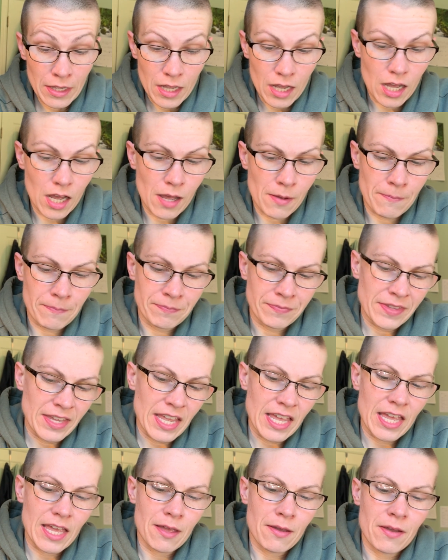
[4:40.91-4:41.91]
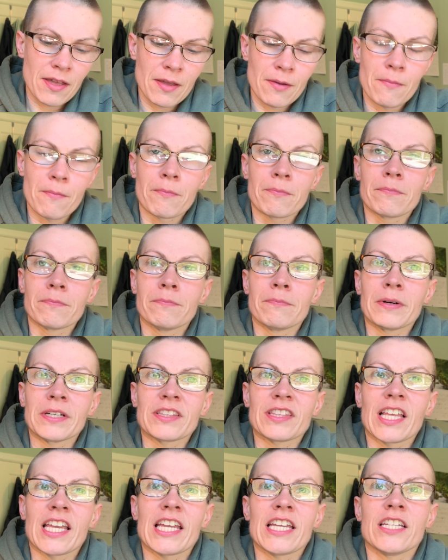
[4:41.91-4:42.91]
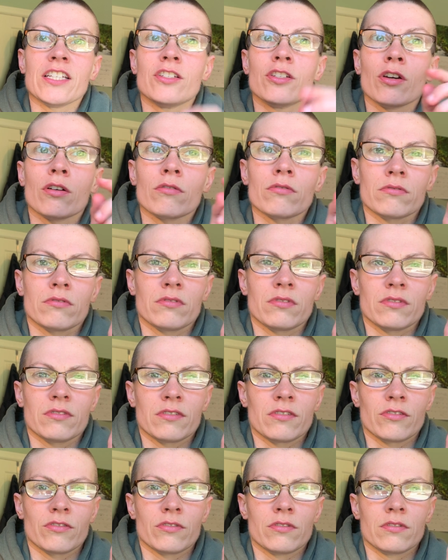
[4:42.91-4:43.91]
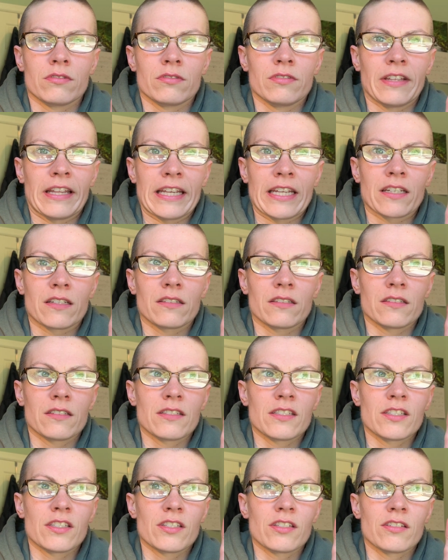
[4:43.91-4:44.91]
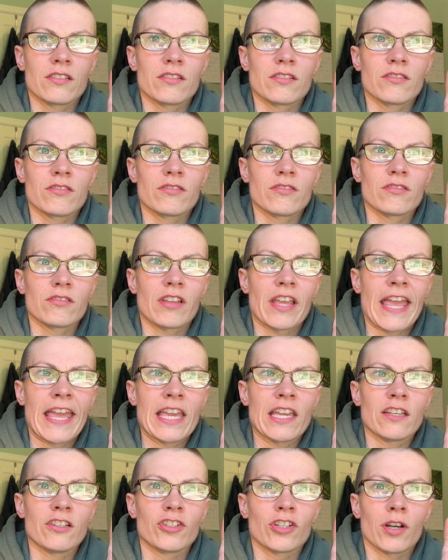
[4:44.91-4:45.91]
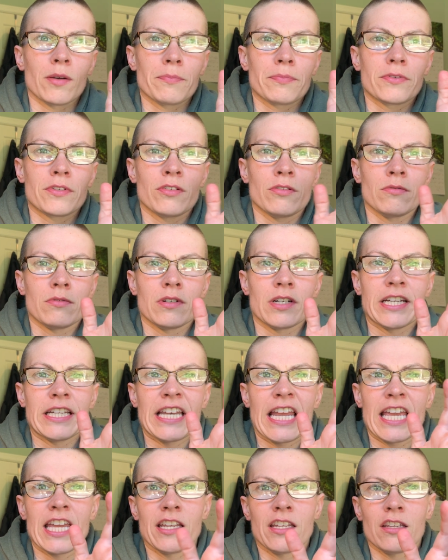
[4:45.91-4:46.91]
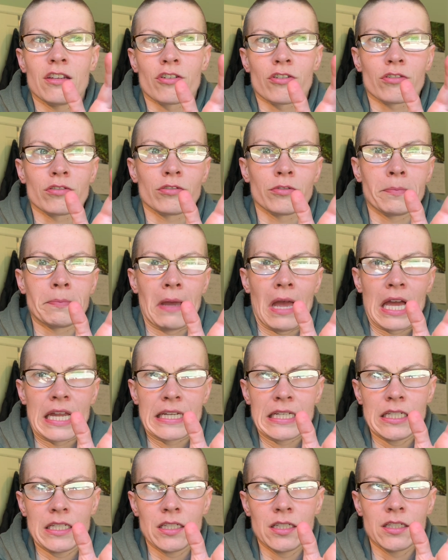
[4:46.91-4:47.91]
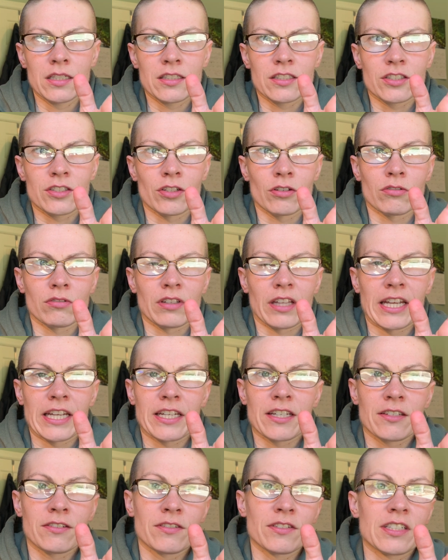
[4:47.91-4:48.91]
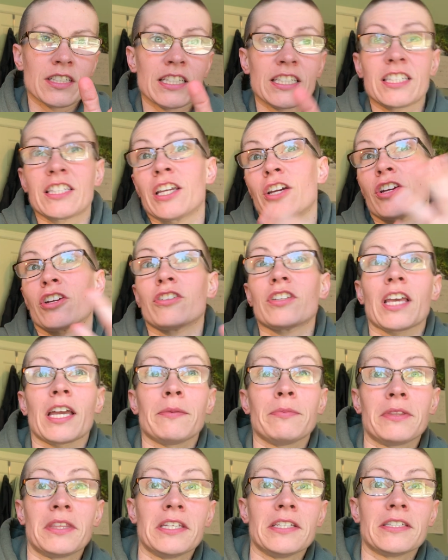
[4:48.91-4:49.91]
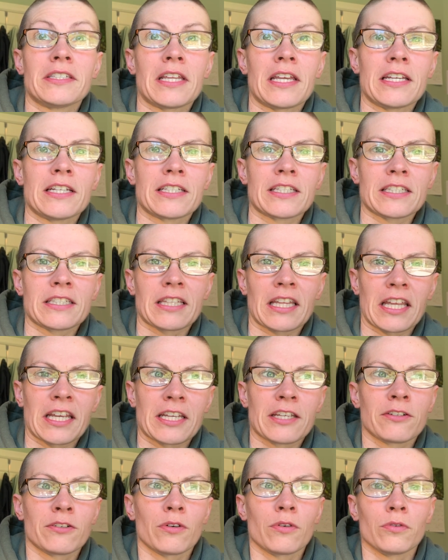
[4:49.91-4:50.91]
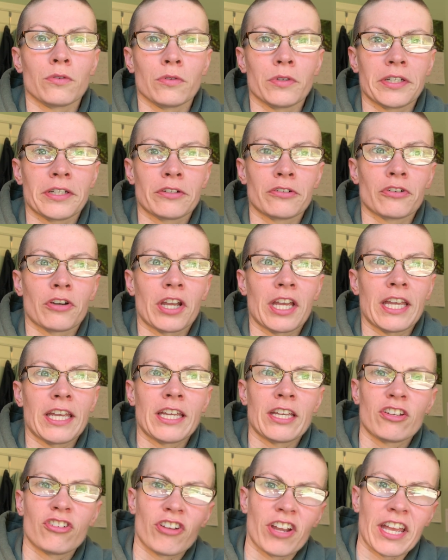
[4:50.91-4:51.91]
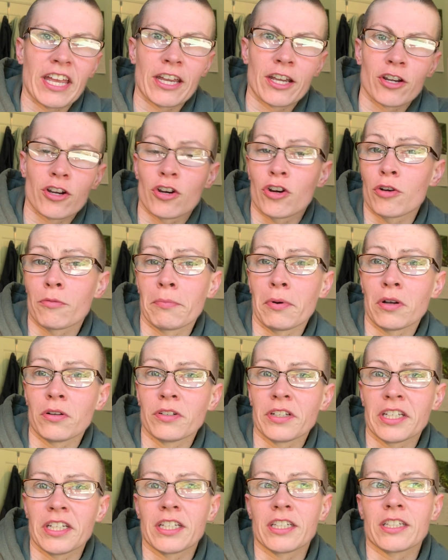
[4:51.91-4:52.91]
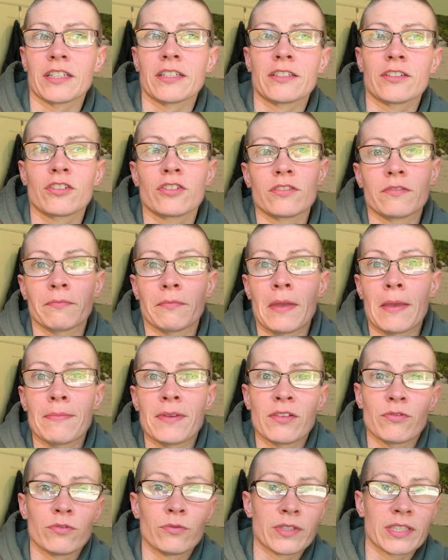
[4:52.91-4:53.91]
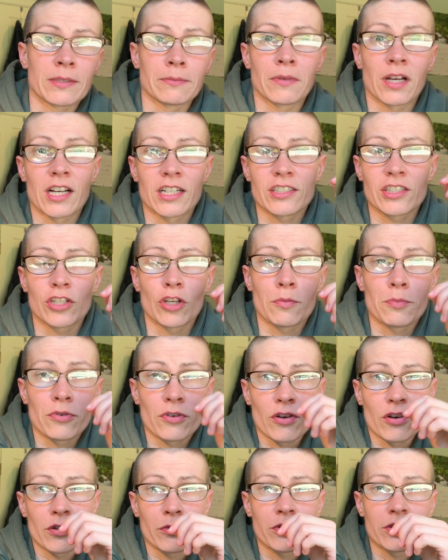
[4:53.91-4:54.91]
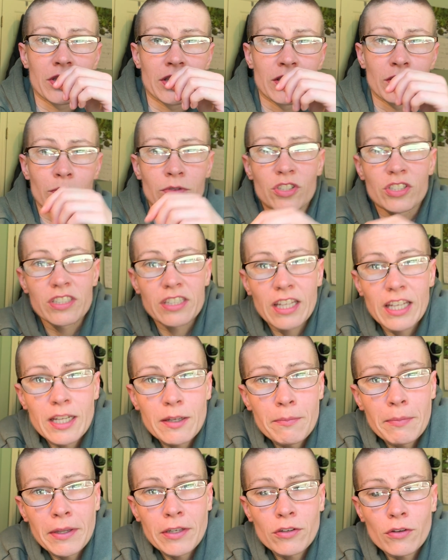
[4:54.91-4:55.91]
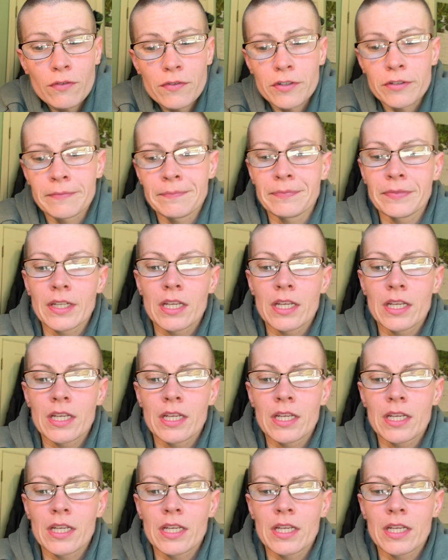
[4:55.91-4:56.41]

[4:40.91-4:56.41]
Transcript: Um, but they don't like age up to an 80 year old body so like the stereotype these days is like old and gray gray hair or balding maybe with some osteoporosis which is like bent over